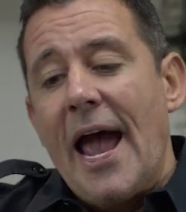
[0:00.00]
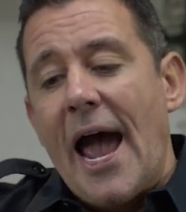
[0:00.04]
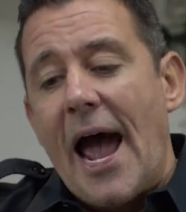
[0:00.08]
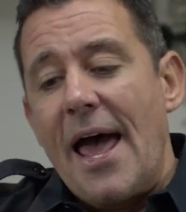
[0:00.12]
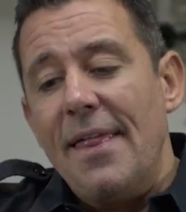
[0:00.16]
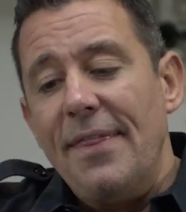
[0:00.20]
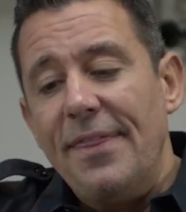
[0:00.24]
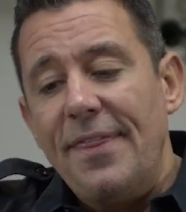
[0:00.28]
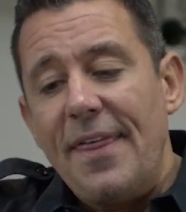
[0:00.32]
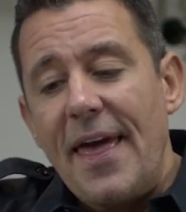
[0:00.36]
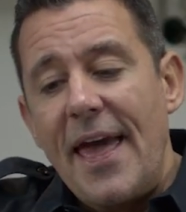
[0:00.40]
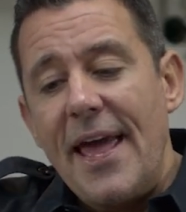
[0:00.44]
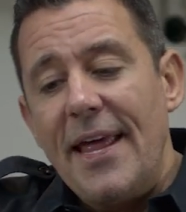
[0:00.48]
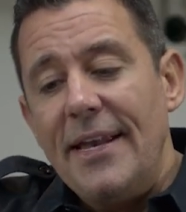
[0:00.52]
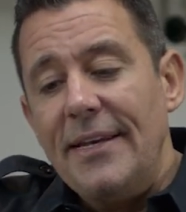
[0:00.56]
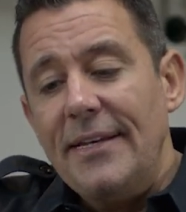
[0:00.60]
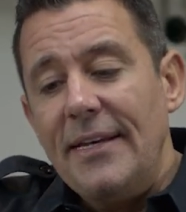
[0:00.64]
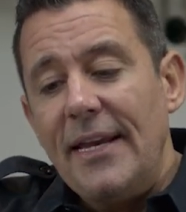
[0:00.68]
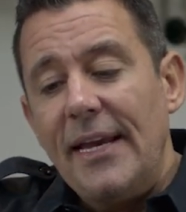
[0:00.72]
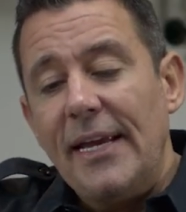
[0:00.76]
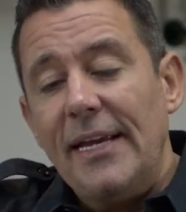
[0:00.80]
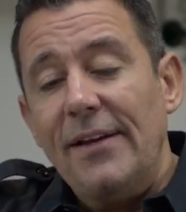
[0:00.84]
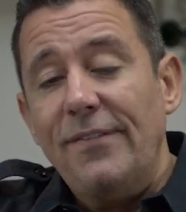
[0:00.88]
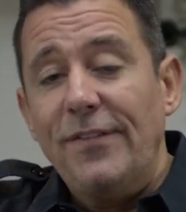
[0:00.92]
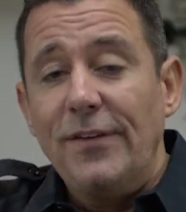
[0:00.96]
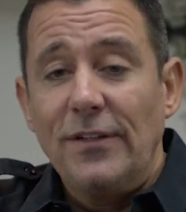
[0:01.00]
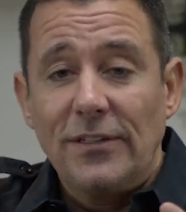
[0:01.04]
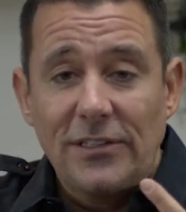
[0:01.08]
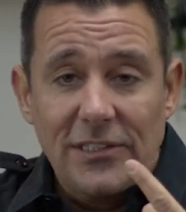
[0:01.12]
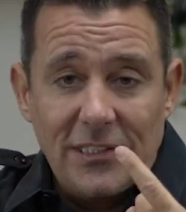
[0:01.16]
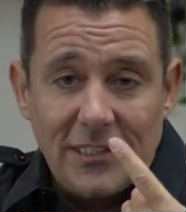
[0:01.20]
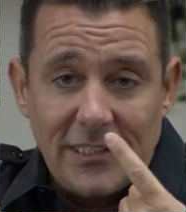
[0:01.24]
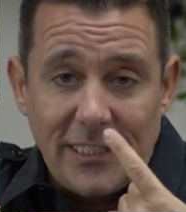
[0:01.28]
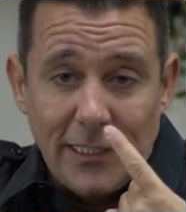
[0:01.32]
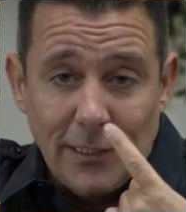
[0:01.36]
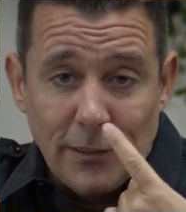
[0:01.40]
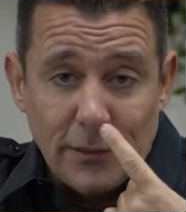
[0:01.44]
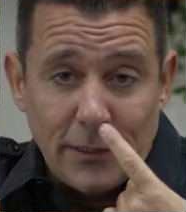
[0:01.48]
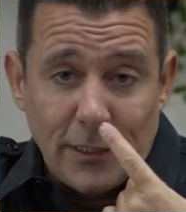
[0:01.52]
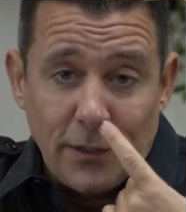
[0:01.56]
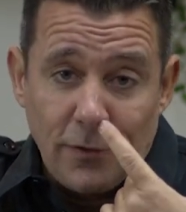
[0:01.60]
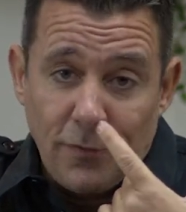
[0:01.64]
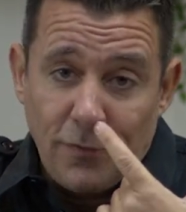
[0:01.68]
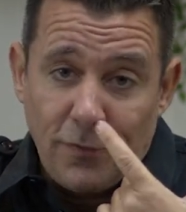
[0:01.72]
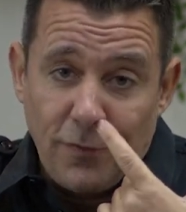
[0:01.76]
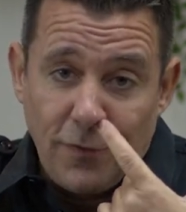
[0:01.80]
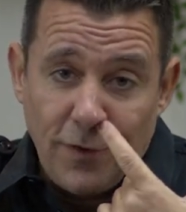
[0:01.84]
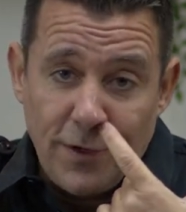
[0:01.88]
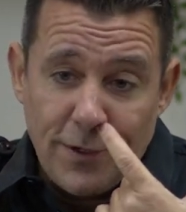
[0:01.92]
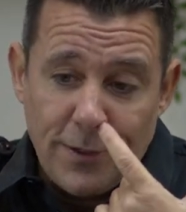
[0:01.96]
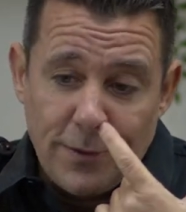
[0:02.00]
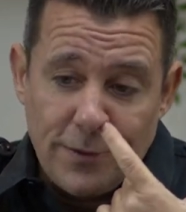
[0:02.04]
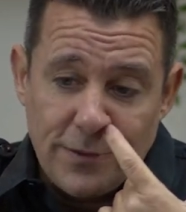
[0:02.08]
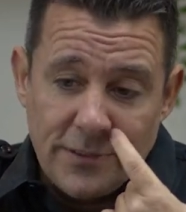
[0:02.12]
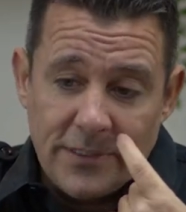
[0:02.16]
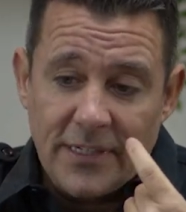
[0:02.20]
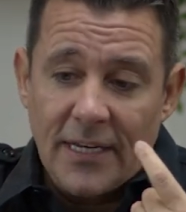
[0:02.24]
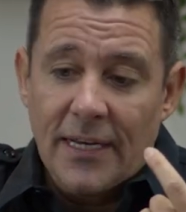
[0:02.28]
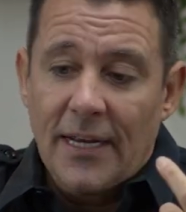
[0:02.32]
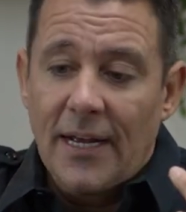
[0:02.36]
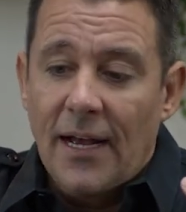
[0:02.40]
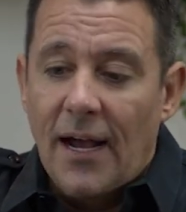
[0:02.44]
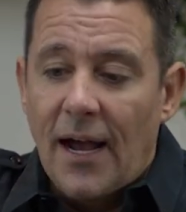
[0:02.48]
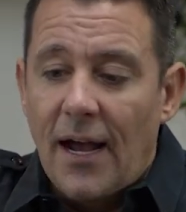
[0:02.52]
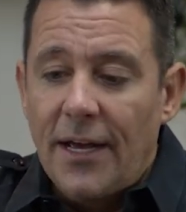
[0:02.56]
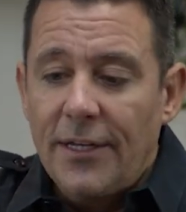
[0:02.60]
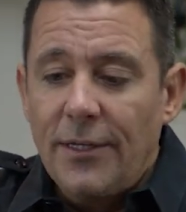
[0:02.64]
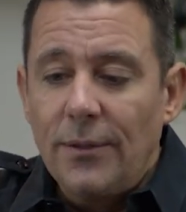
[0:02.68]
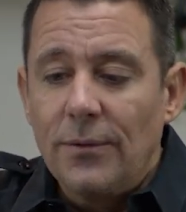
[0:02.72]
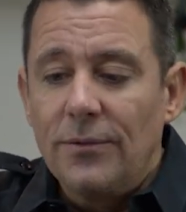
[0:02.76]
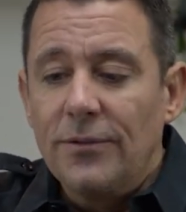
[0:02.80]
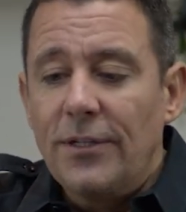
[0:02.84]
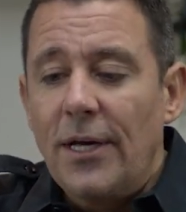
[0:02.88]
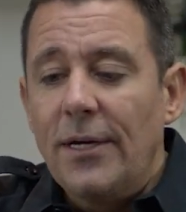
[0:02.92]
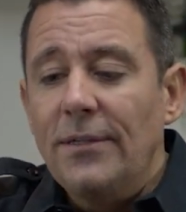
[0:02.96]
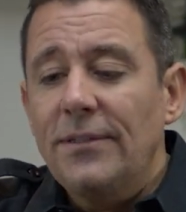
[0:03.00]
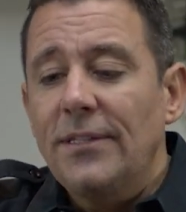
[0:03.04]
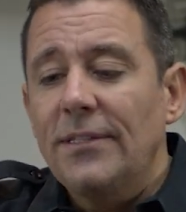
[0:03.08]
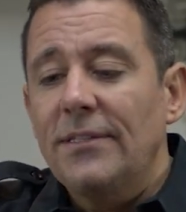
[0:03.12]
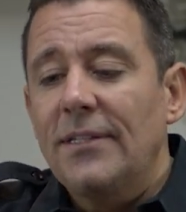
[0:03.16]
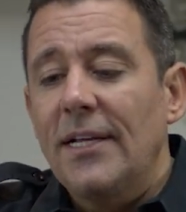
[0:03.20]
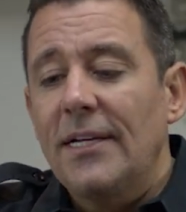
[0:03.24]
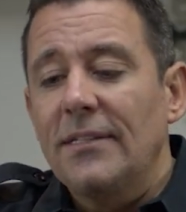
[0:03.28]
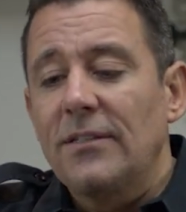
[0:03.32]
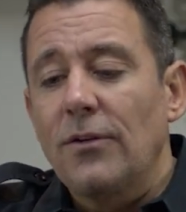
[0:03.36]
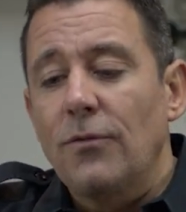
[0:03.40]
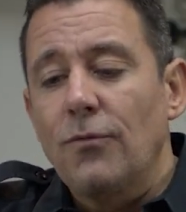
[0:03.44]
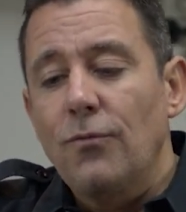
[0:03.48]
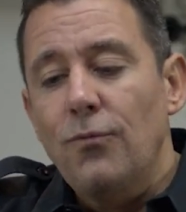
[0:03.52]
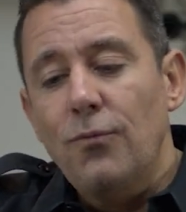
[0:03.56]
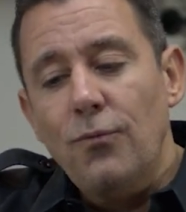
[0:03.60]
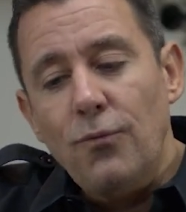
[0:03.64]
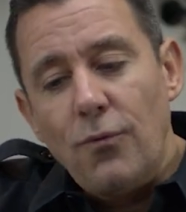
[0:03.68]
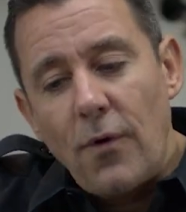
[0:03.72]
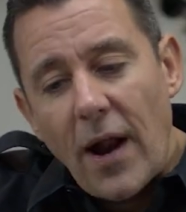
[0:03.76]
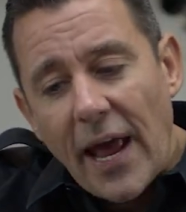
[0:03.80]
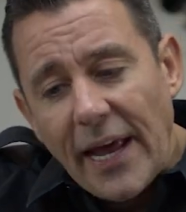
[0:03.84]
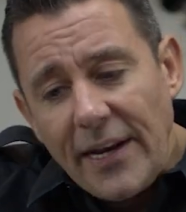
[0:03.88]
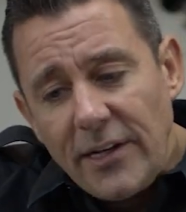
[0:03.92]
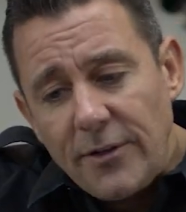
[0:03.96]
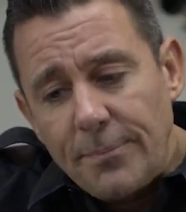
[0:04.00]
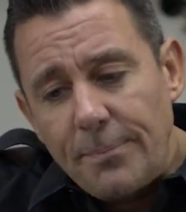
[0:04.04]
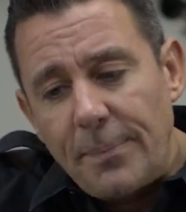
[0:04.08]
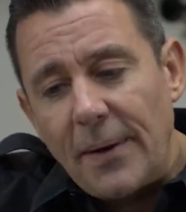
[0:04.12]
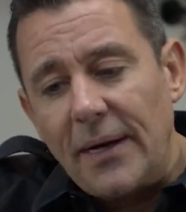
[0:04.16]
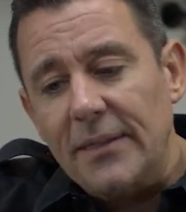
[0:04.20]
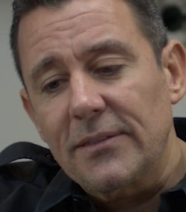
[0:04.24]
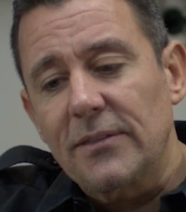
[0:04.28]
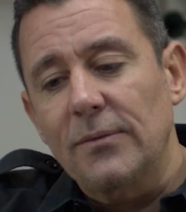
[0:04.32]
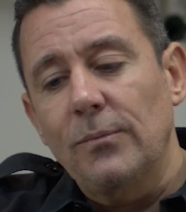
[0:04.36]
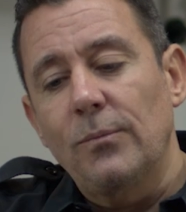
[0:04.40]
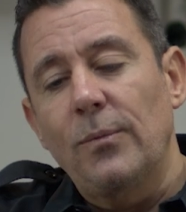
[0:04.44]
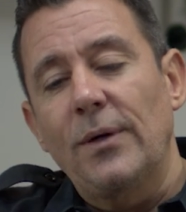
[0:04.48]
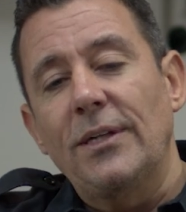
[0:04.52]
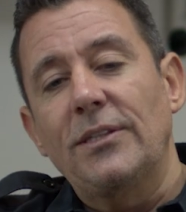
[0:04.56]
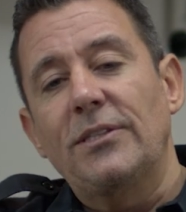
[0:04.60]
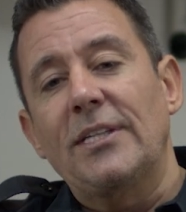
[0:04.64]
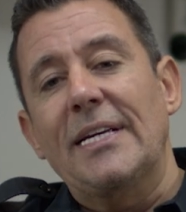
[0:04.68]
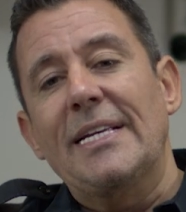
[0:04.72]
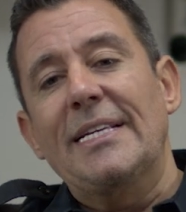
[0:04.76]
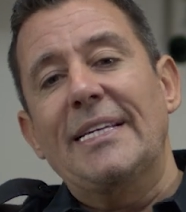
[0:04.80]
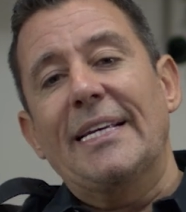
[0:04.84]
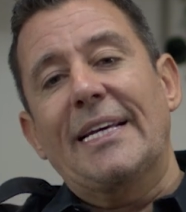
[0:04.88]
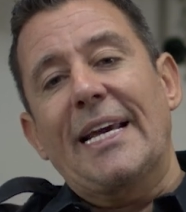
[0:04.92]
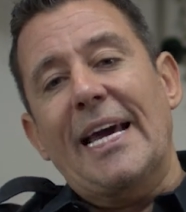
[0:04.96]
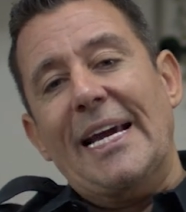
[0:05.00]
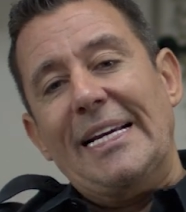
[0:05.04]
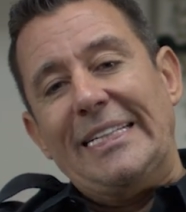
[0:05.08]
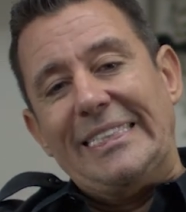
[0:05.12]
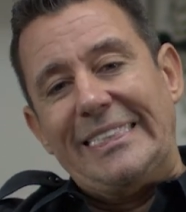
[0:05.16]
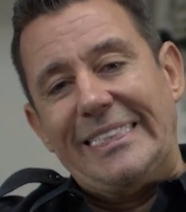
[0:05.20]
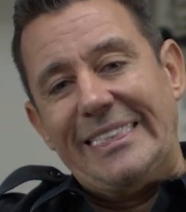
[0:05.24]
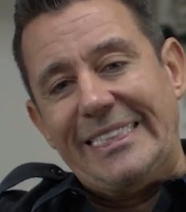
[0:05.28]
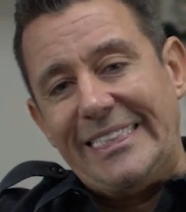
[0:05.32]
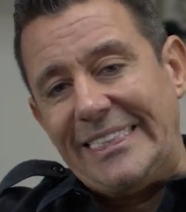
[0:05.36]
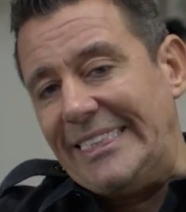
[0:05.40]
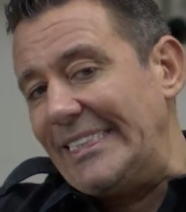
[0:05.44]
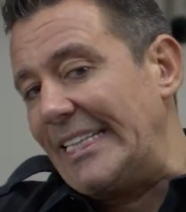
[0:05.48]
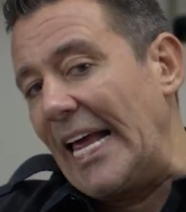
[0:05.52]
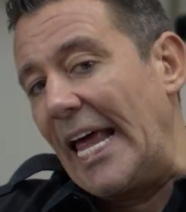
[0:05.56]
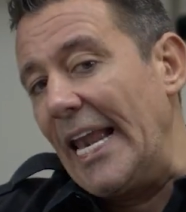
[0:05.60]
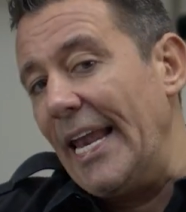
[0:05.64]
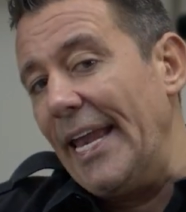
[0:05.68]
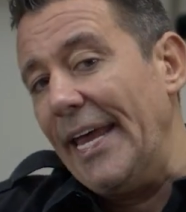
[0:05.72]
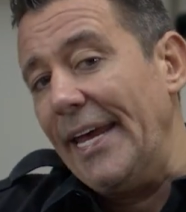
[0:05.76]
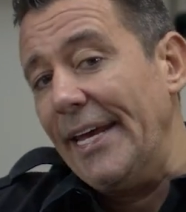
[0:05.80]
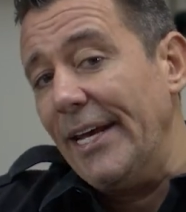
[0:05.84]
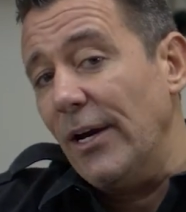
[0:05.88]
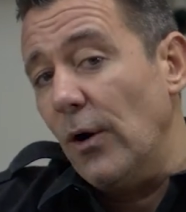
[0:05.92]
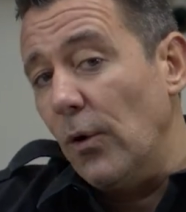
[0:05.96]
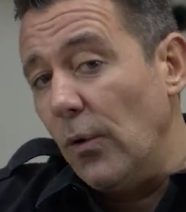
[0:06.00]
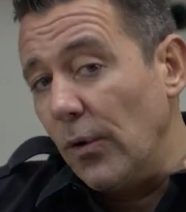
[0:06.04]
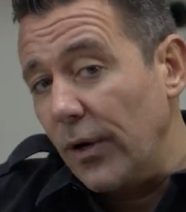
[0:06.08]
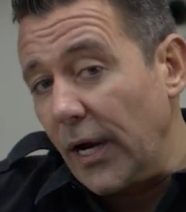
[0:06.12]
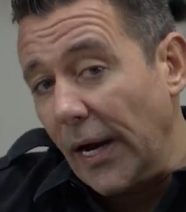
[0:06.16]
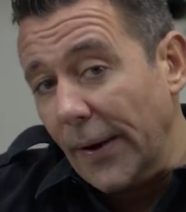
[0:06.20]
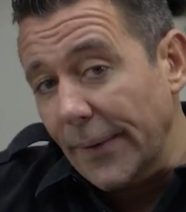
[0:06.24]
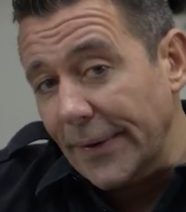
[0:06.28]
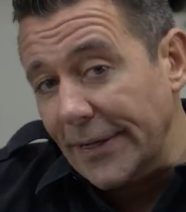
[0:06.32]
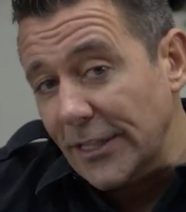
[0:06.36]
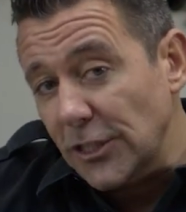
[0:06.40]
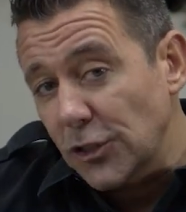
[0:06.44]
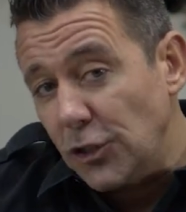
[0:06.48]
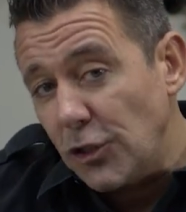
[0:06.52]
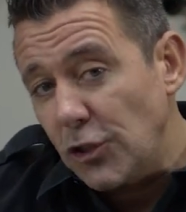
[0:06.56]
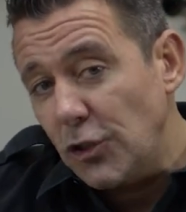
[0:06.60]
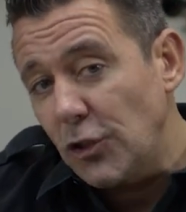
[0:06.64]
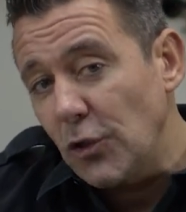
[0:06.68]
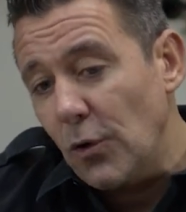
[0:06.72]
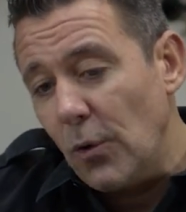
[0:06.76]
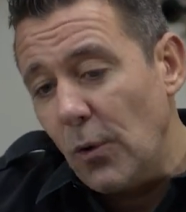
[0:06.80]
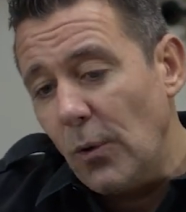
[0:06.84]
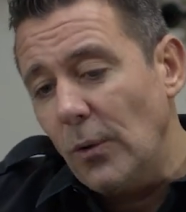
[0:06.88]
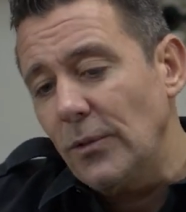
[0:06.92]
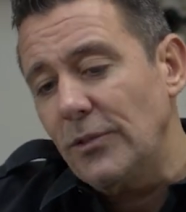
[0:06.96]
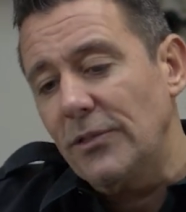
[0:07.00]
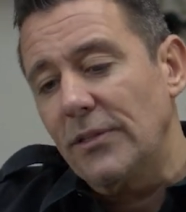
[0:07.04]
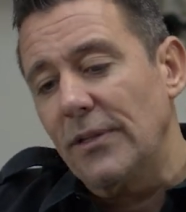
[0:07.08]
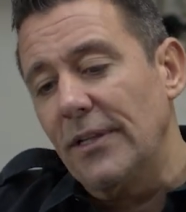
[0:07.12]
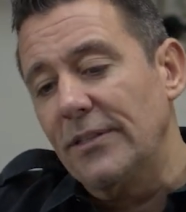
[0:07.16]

And then if you're still confused, you'll notice there's a red button which indicates selling or going short.